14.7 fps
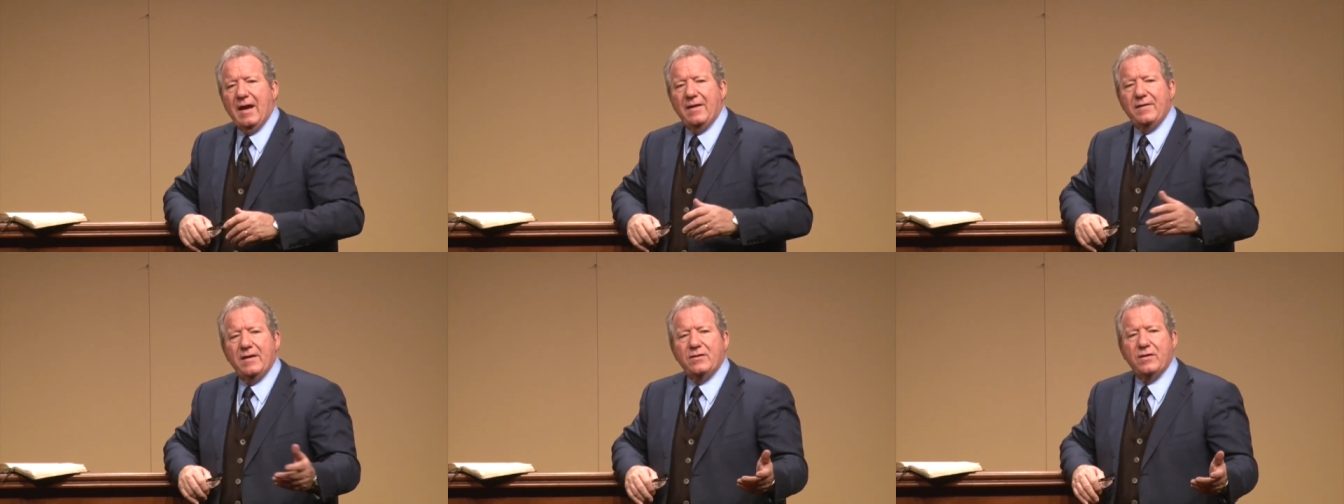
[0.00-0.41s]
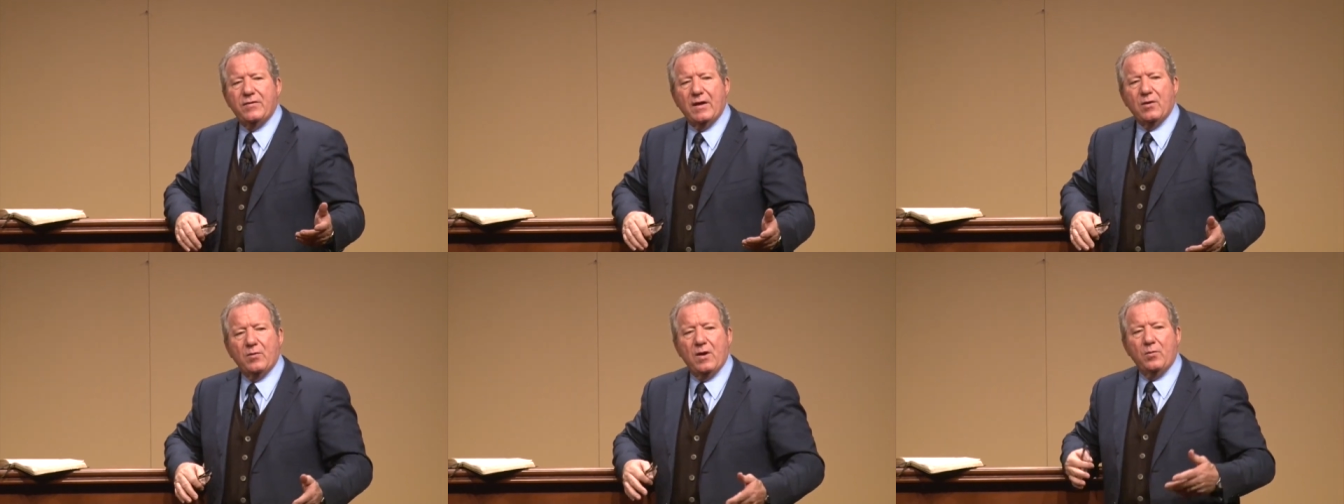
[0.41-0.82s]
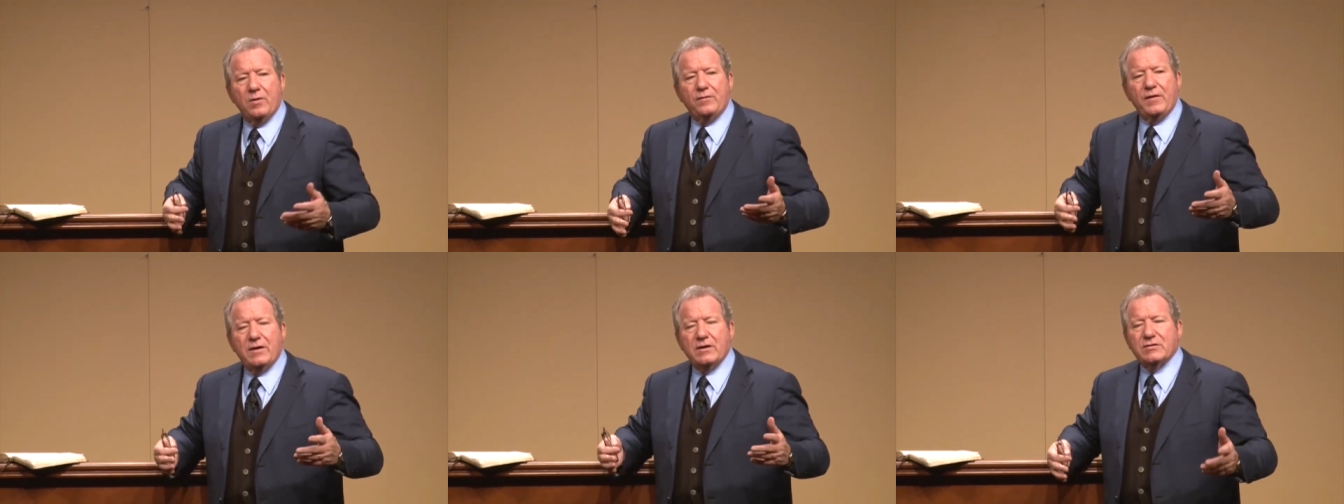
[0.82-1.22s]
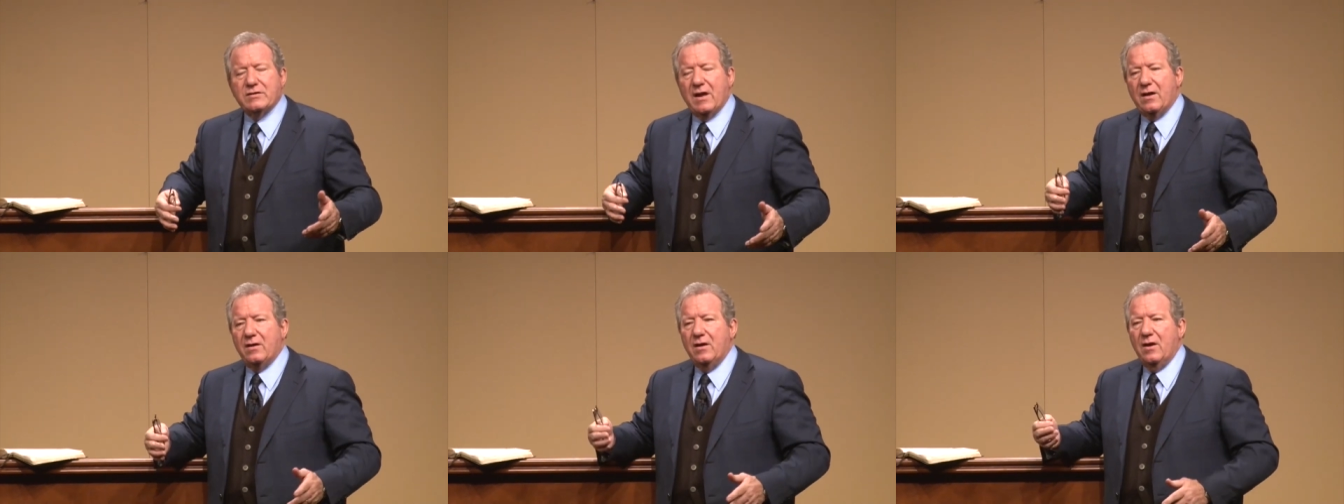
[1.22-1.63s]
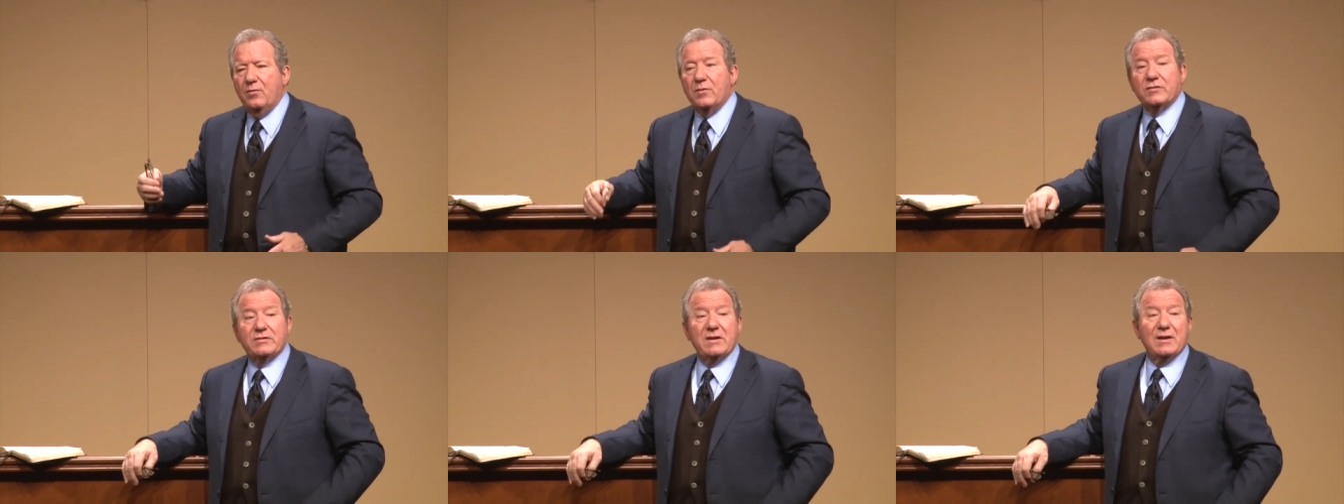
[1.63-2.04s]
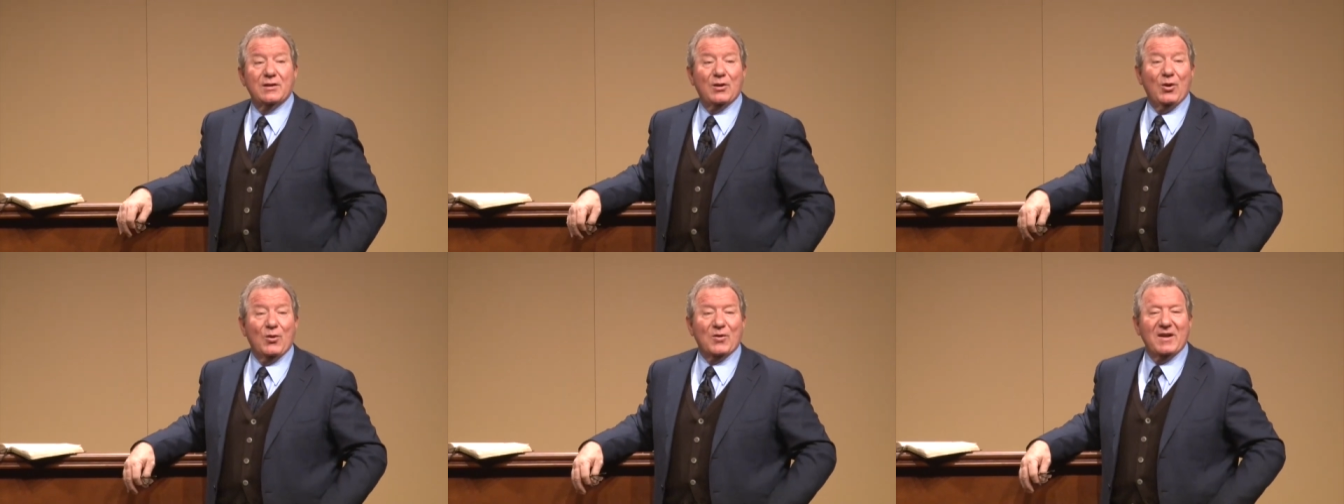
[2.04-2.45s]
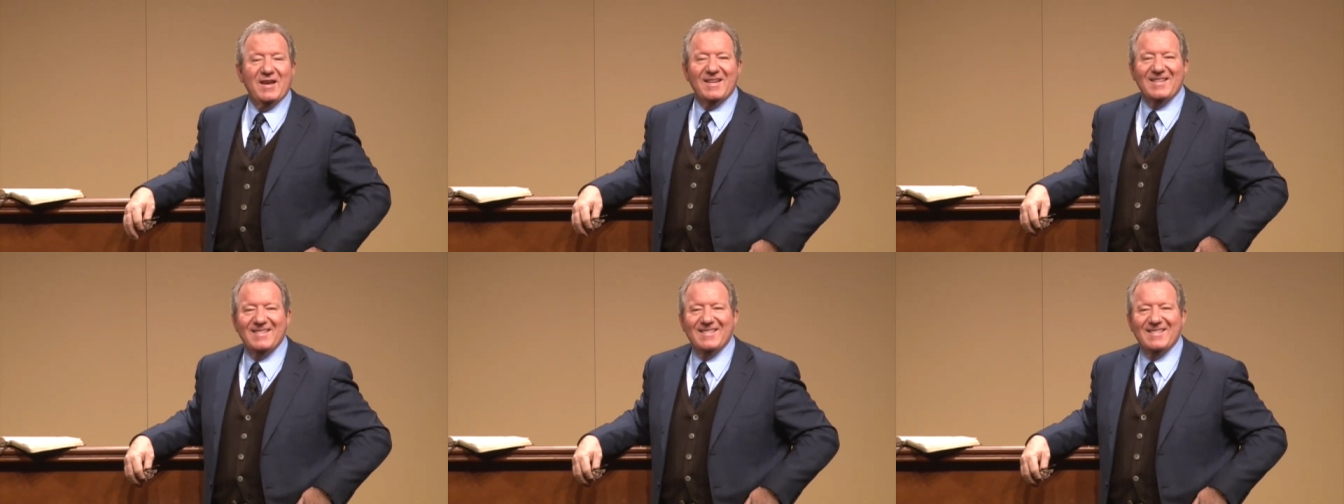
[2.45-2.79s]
and then you think, well, we're finished now, we'll see in glory.